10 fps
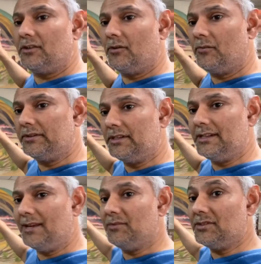what the
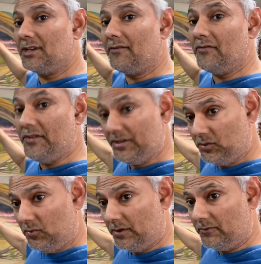name is of this
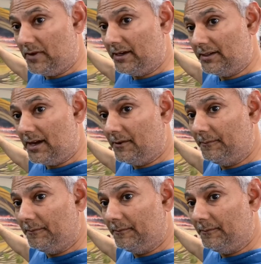one right now.